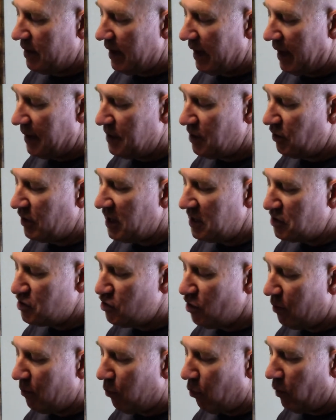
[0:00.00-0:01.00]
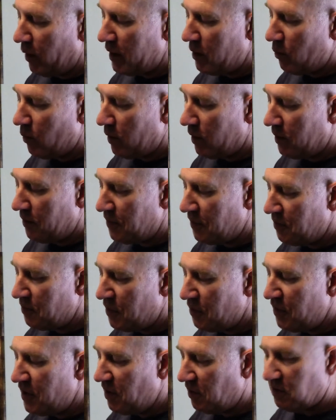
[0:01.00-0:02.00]
and you'll get to a point where
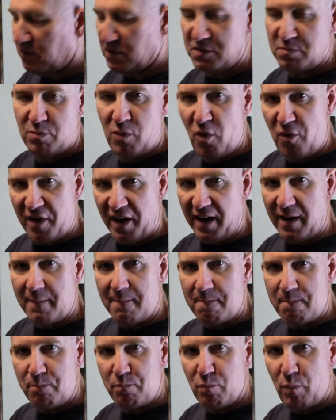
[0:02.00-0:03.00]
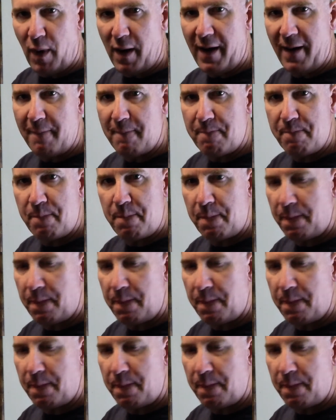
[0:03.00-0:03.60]
the vehicle's moving, but